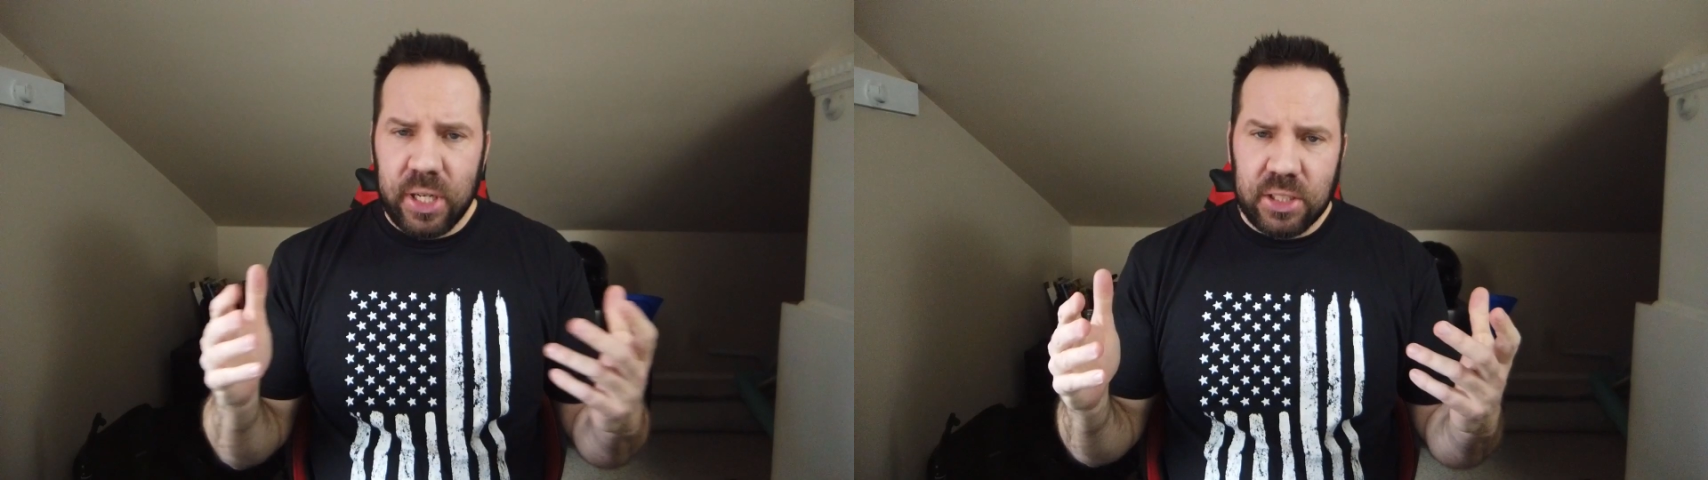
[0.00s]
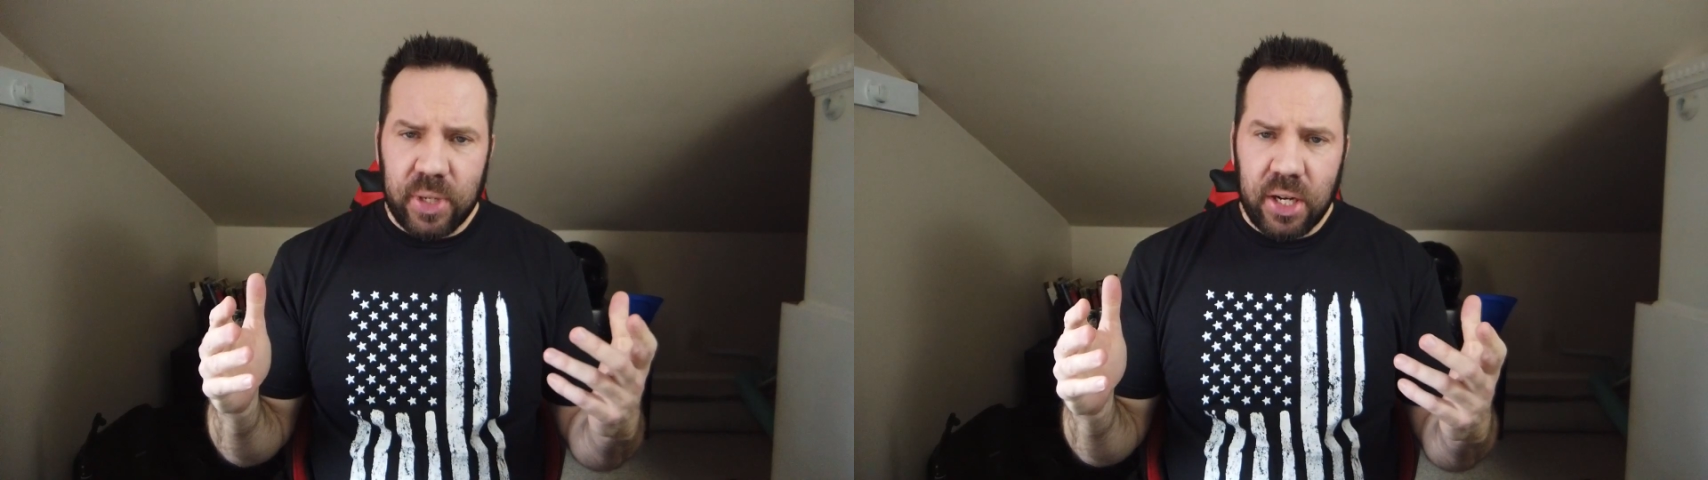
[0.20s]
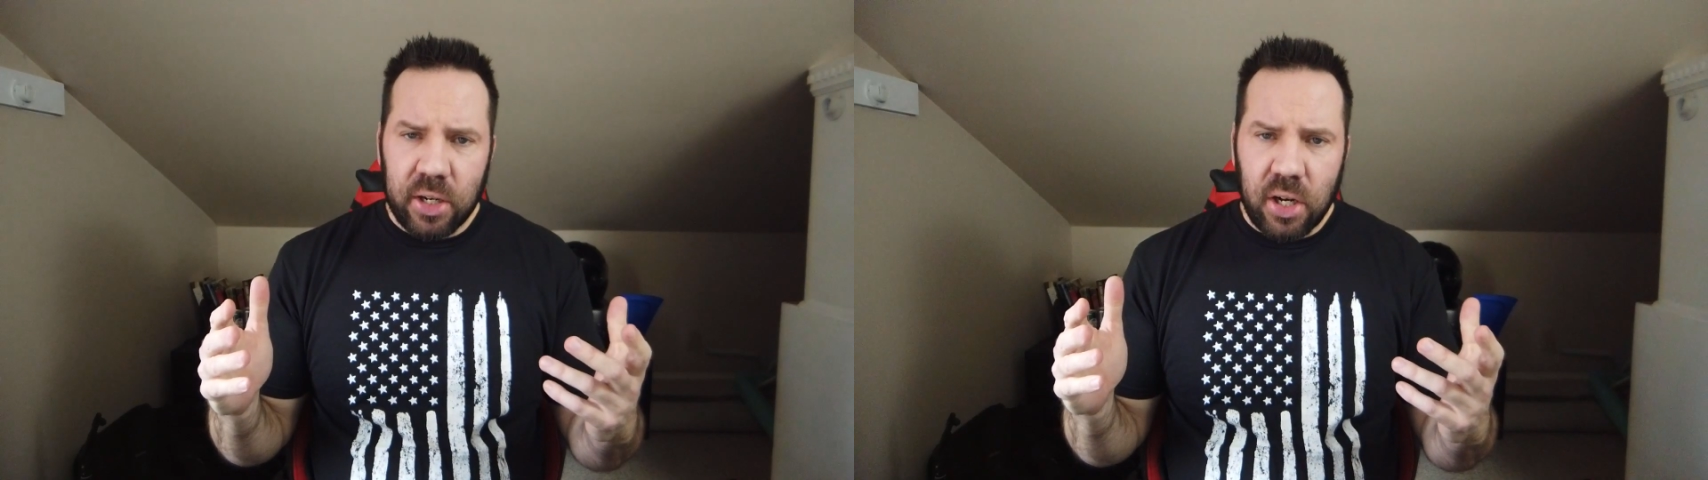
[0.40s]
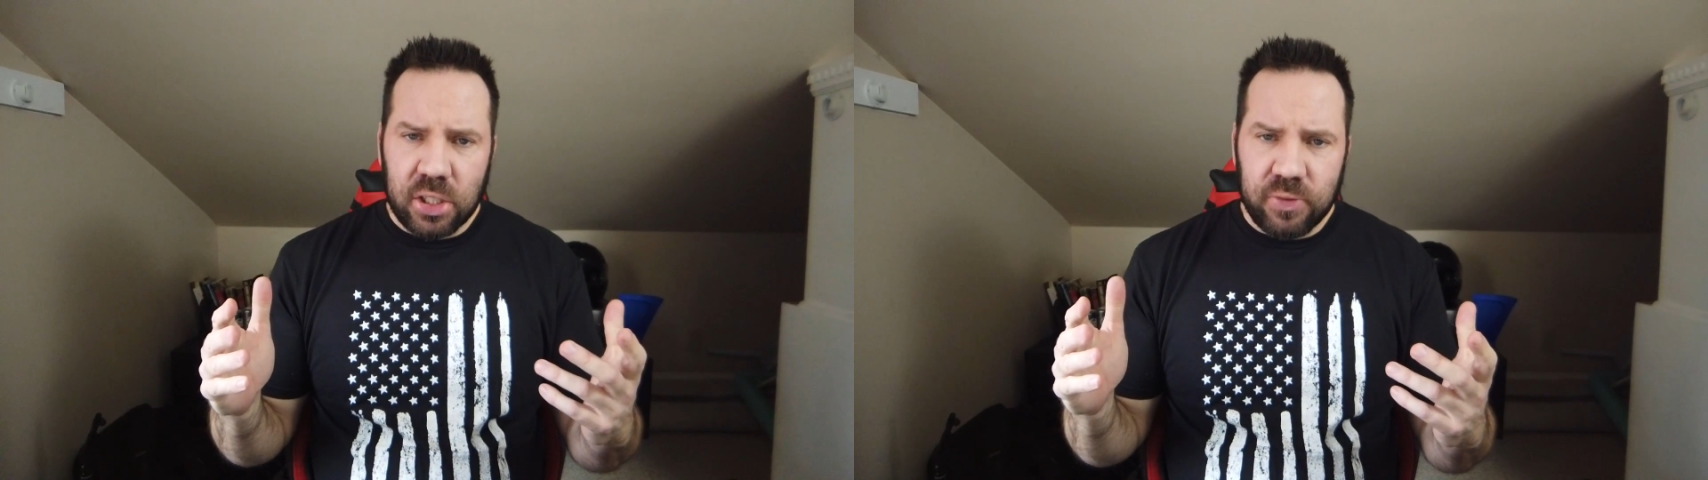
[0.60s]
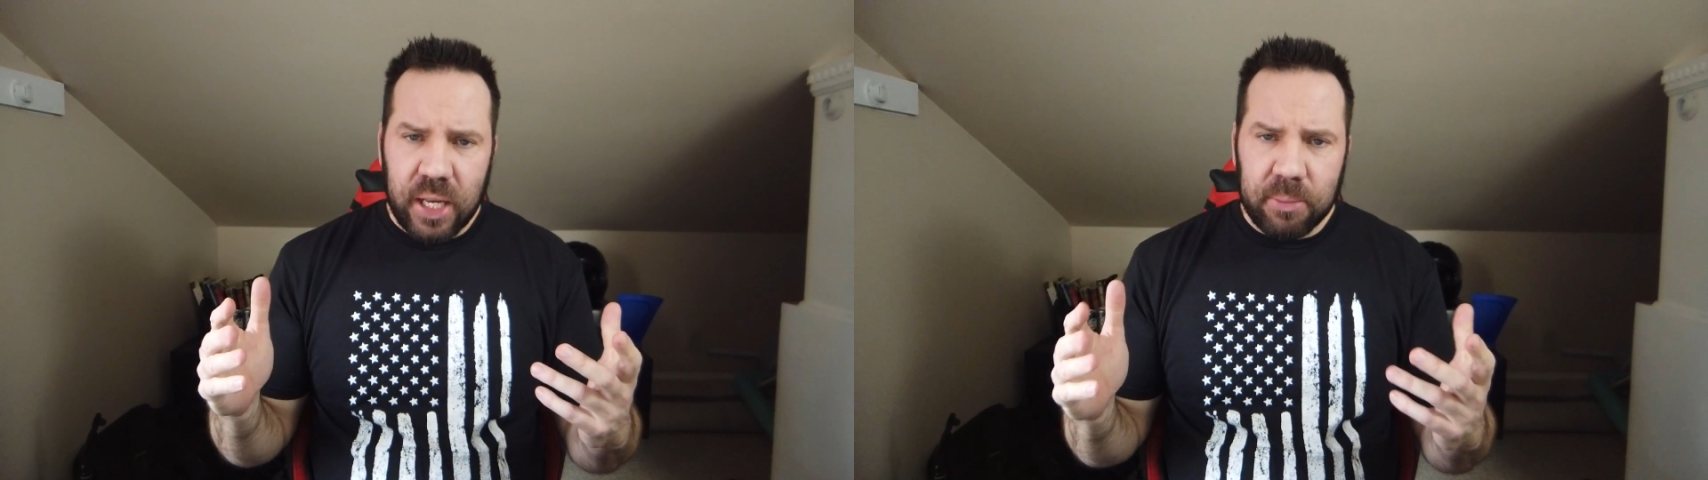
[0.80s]
Greetings, Radar
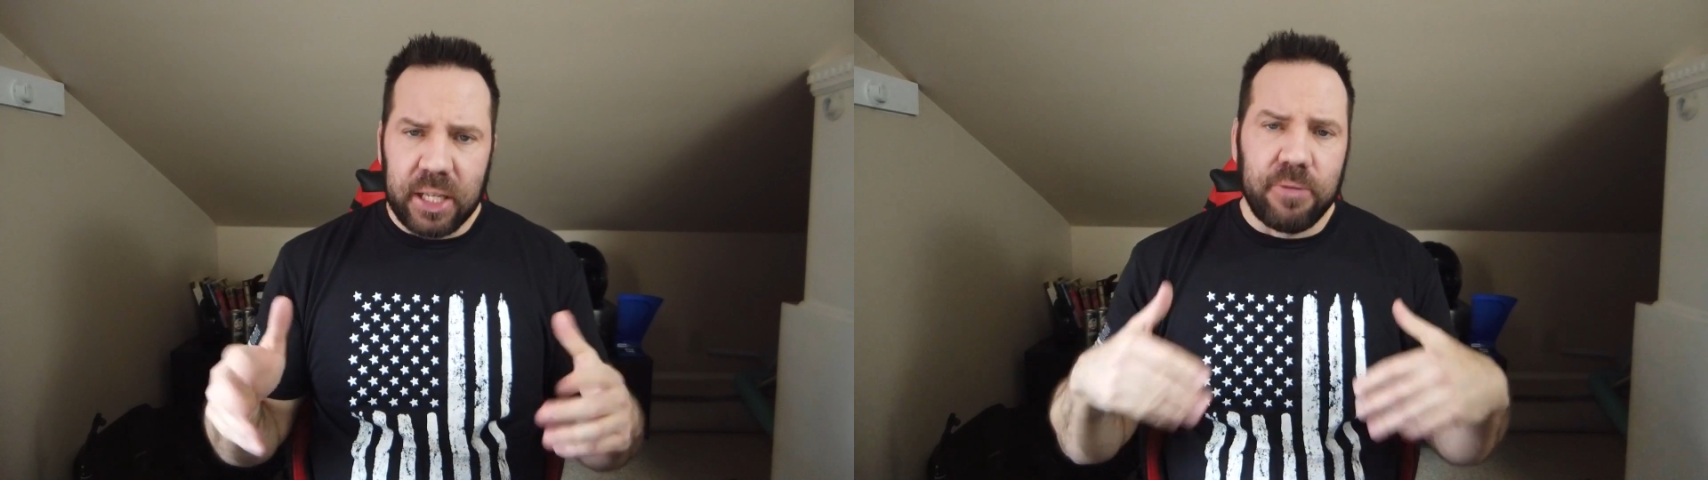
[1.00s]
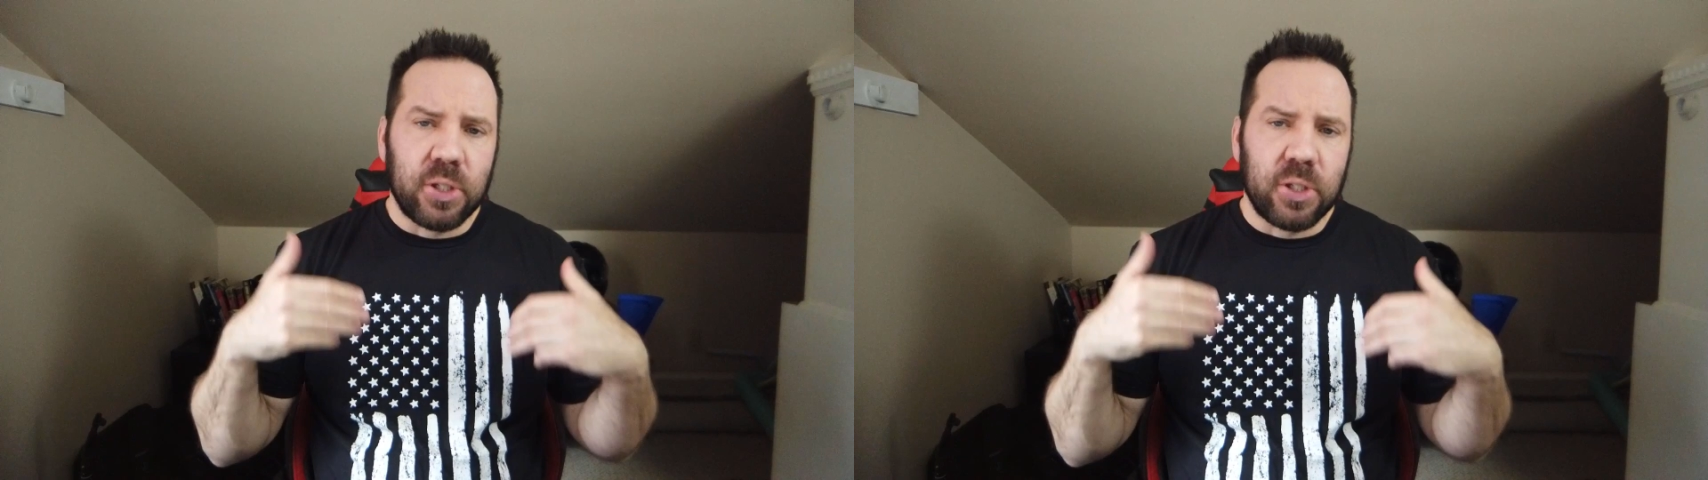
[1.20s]
Cars family.